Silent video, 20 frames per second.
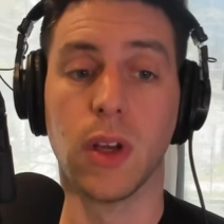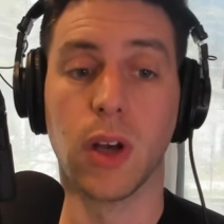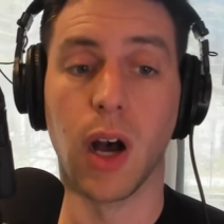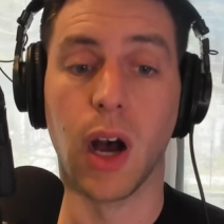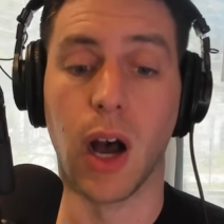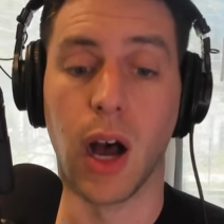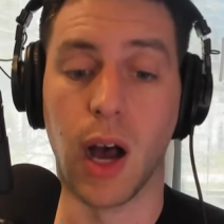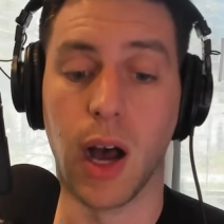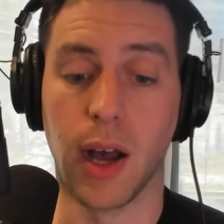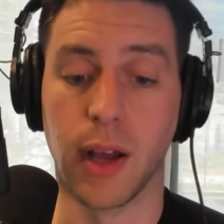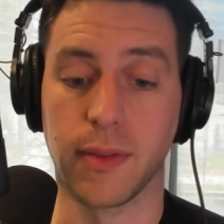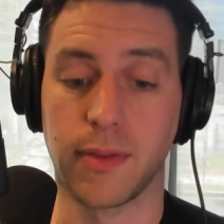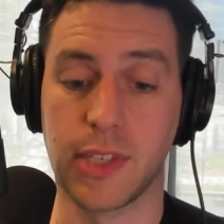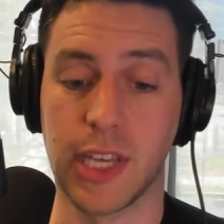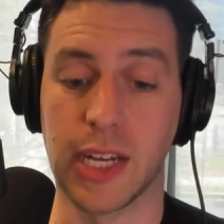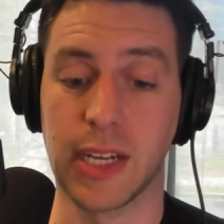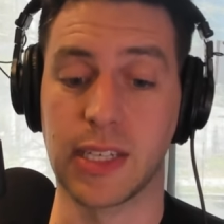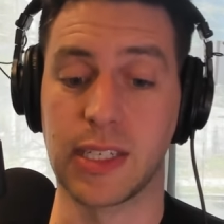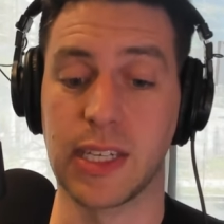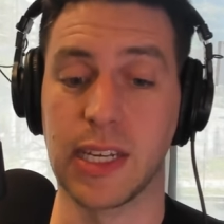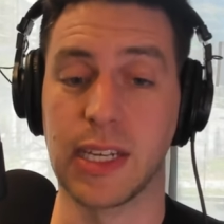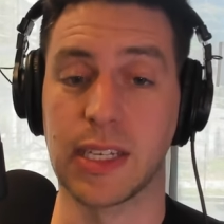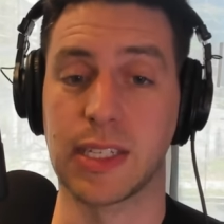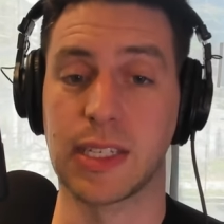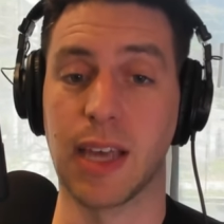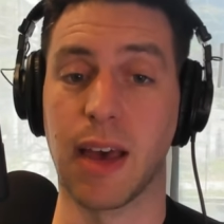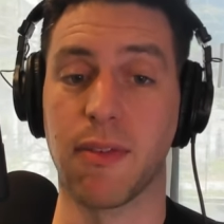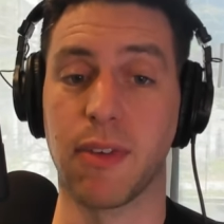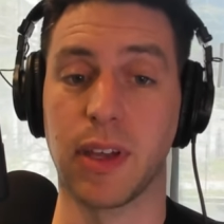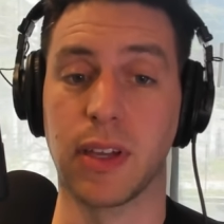Tennessee at
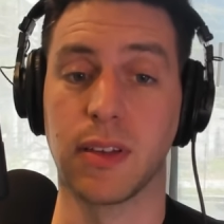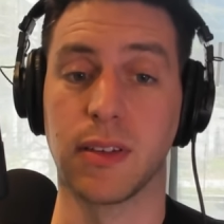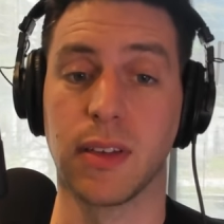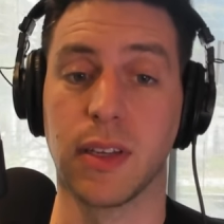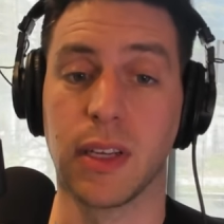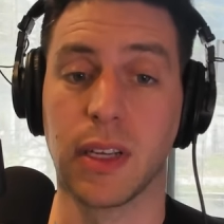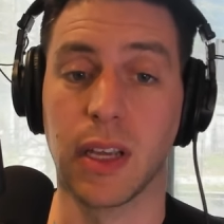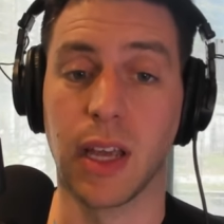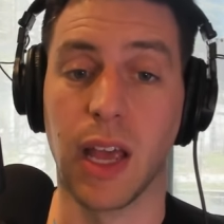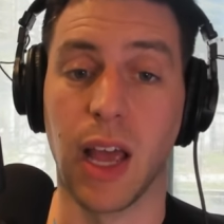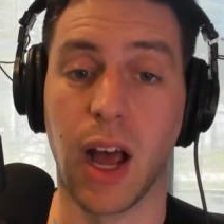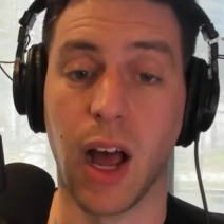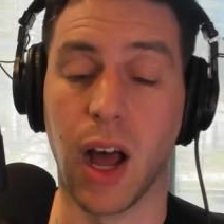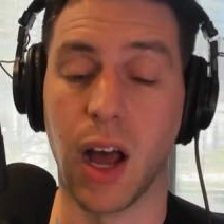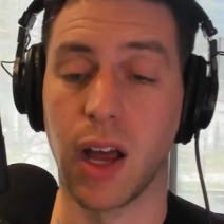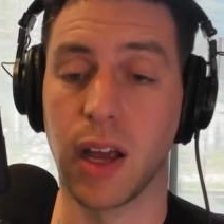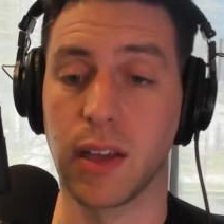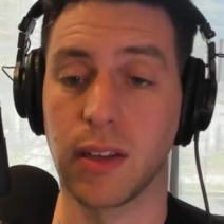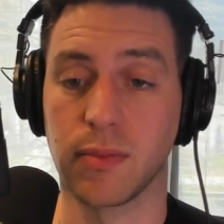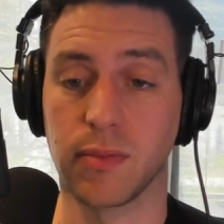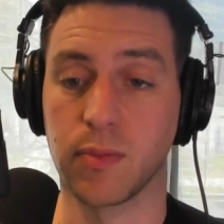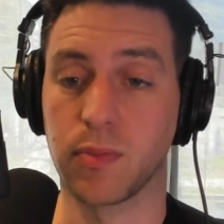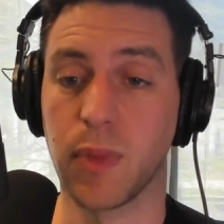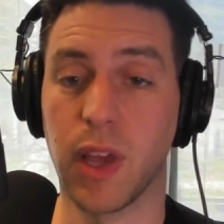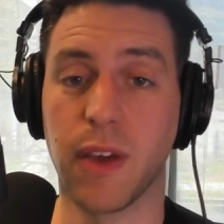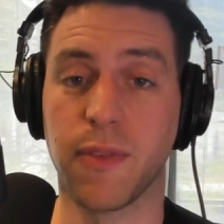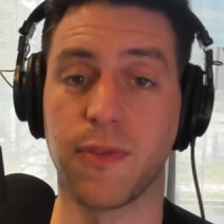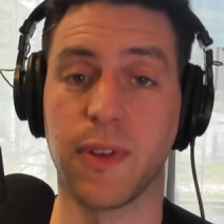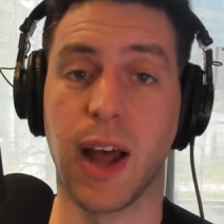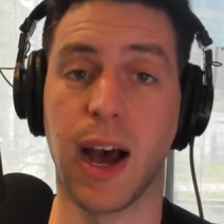7.
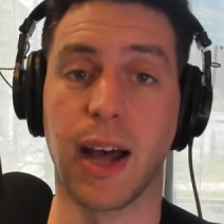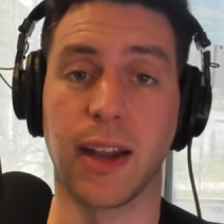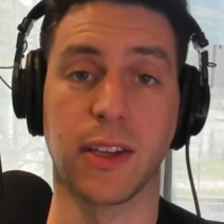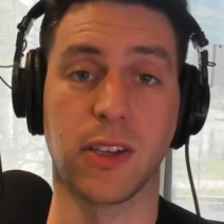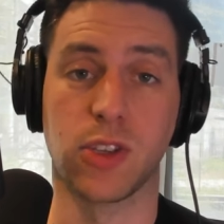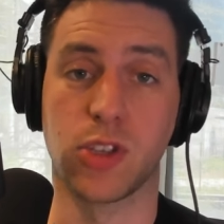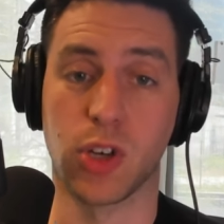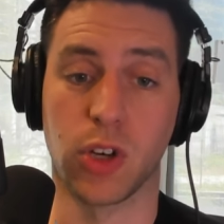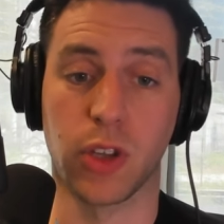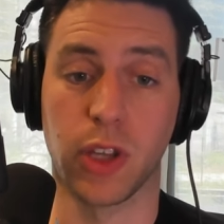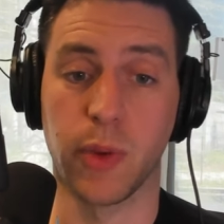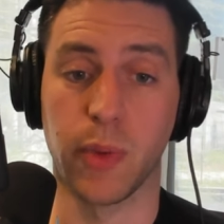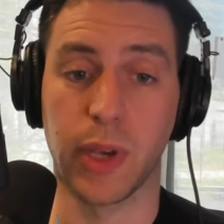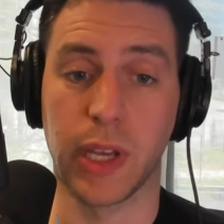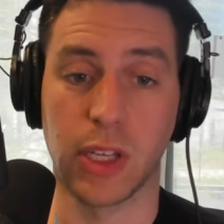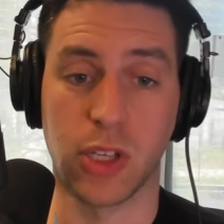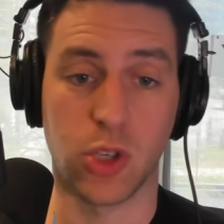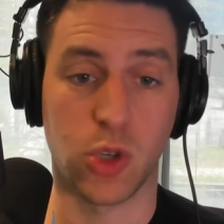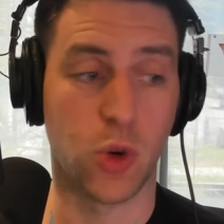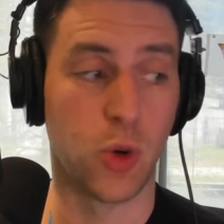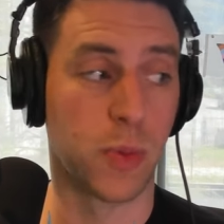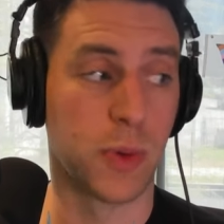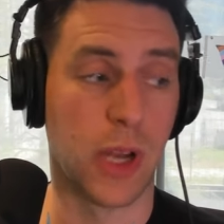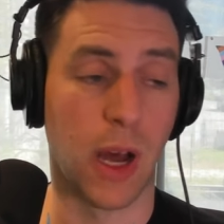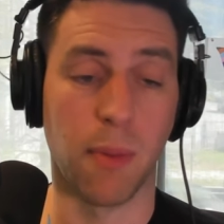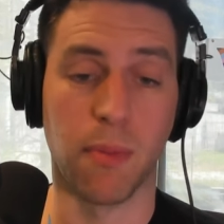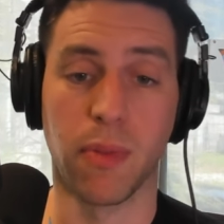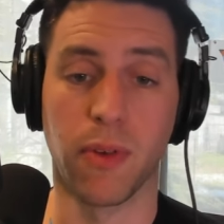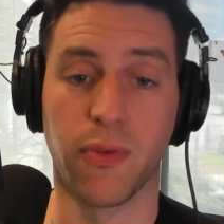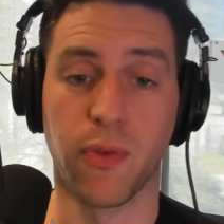If not, he certainly would get scooped
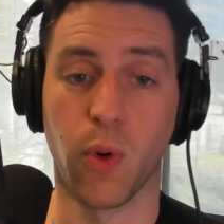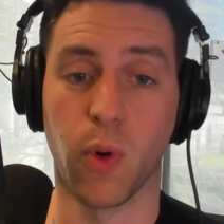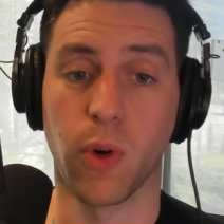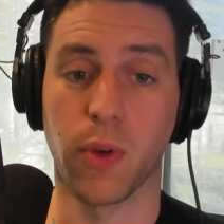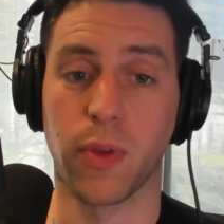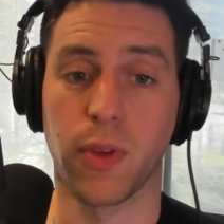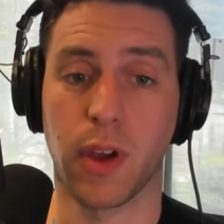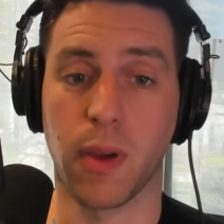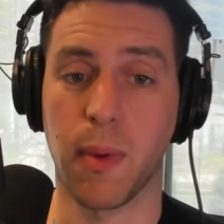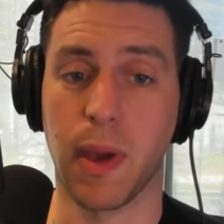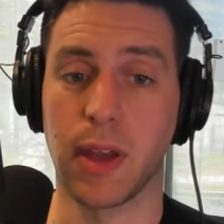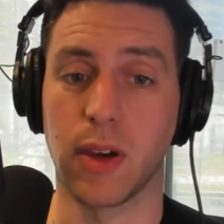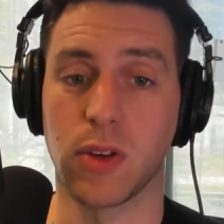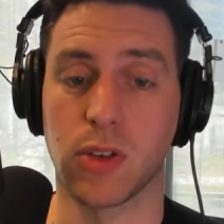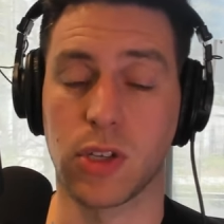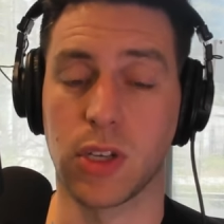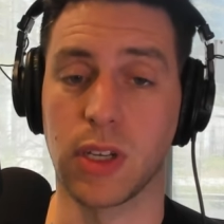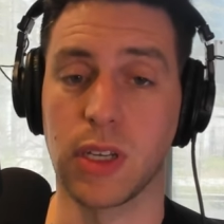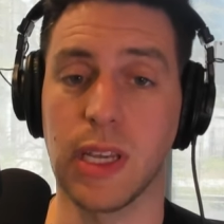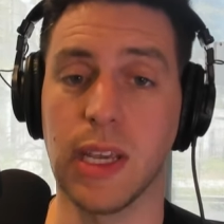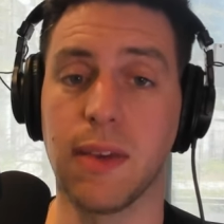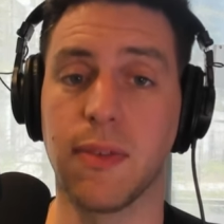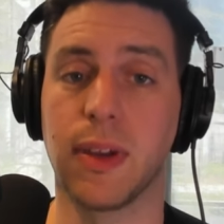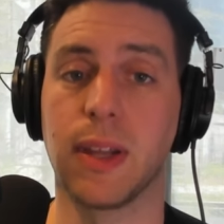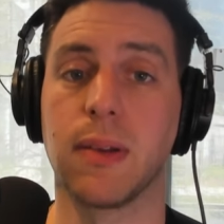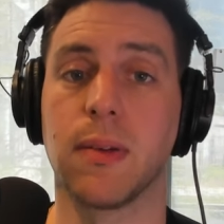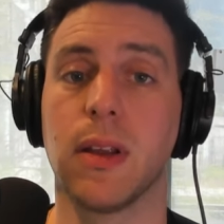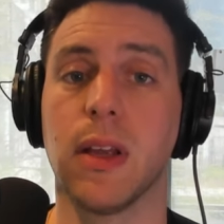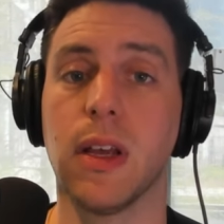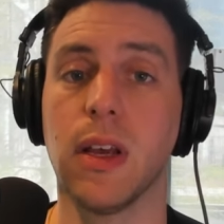up before the Commanders could
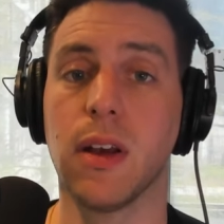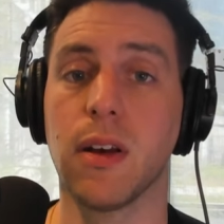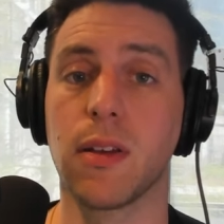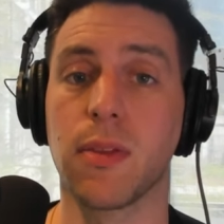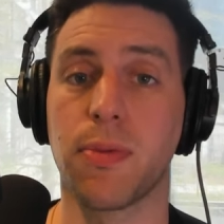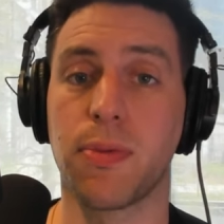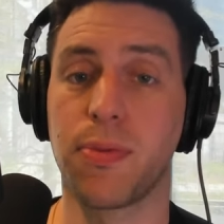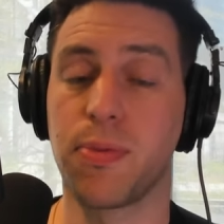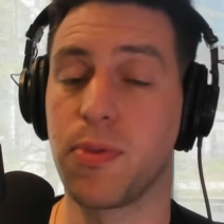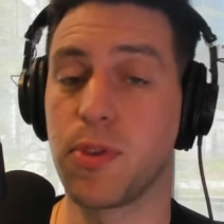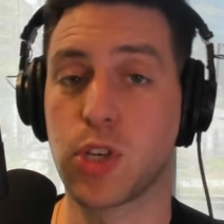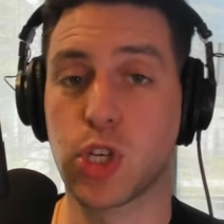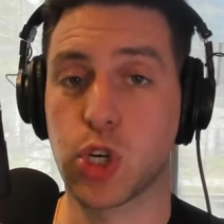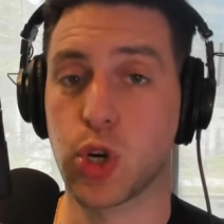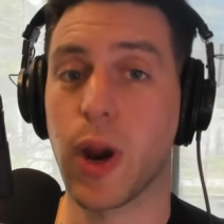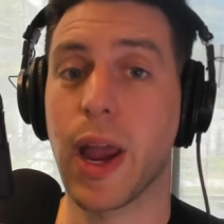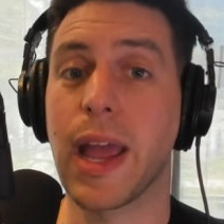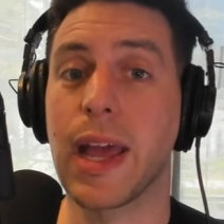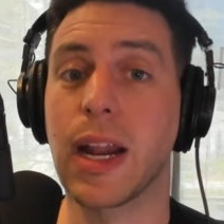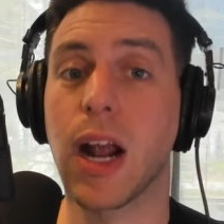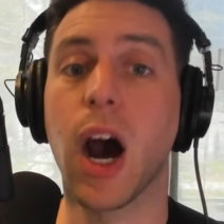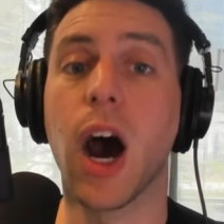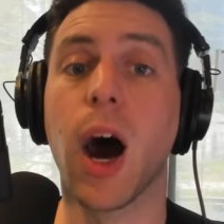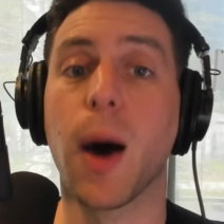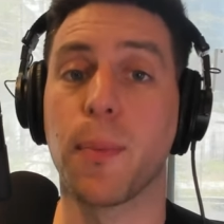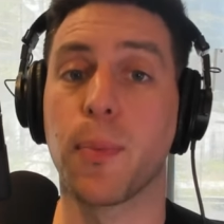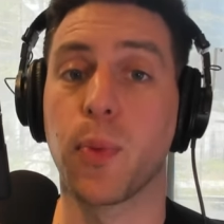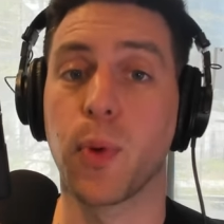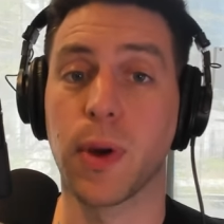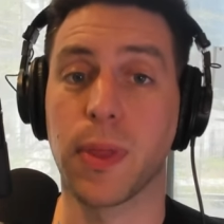even trade
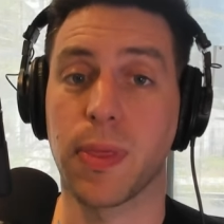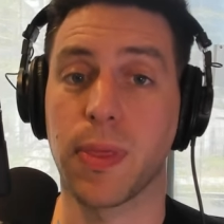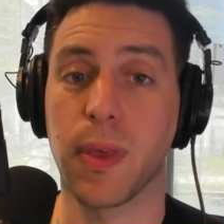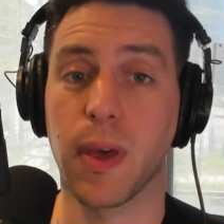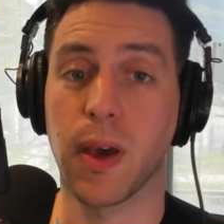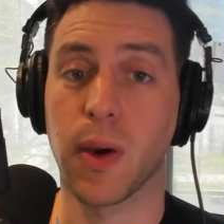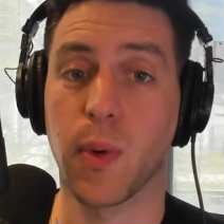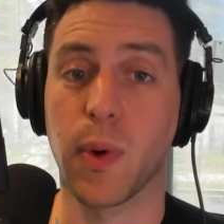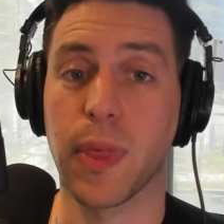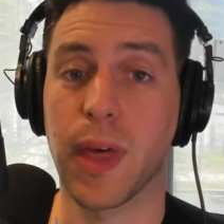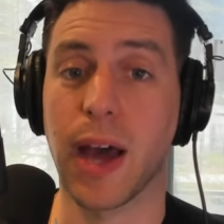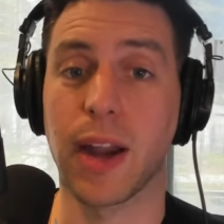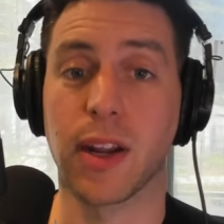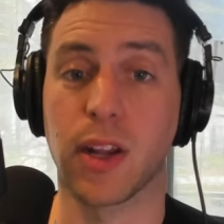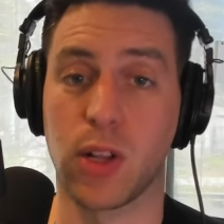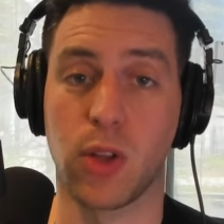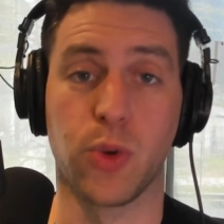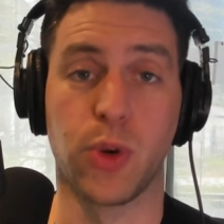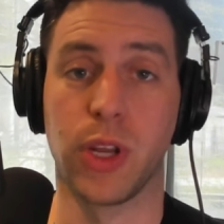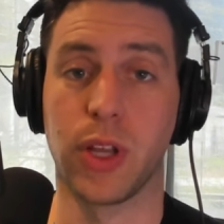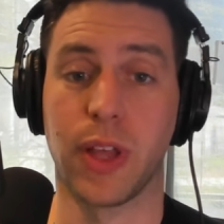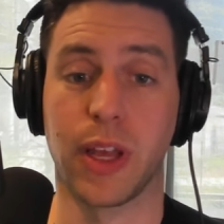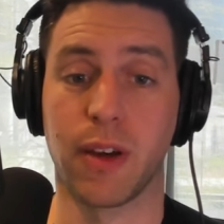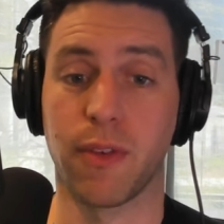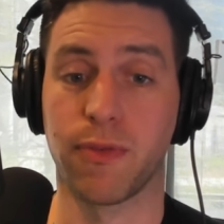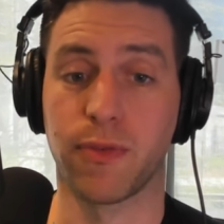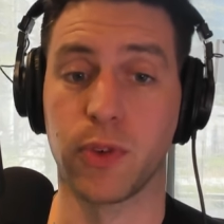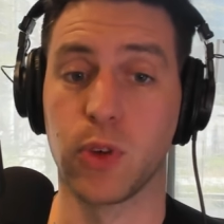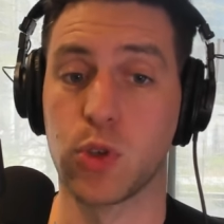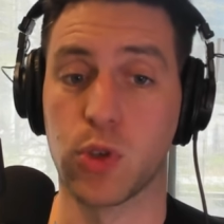up without including like
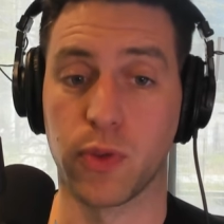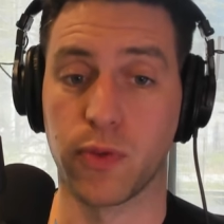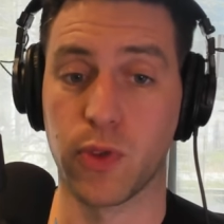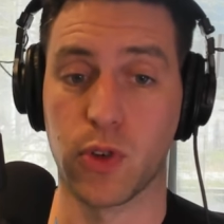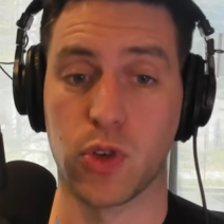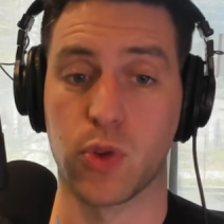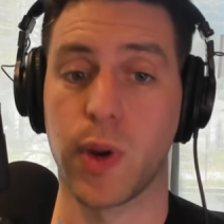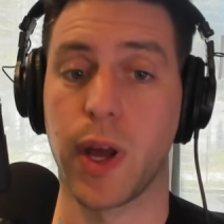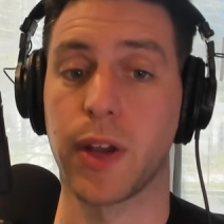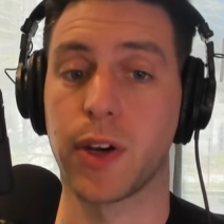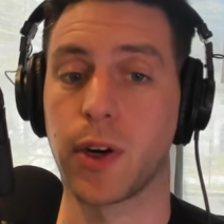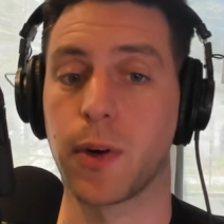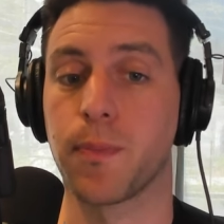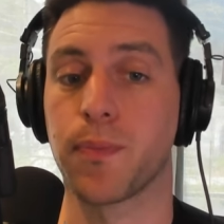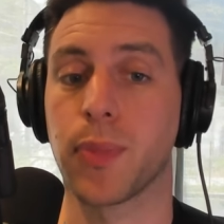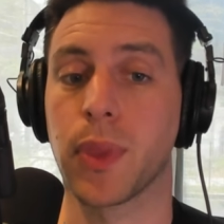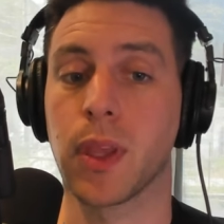a future first rounder.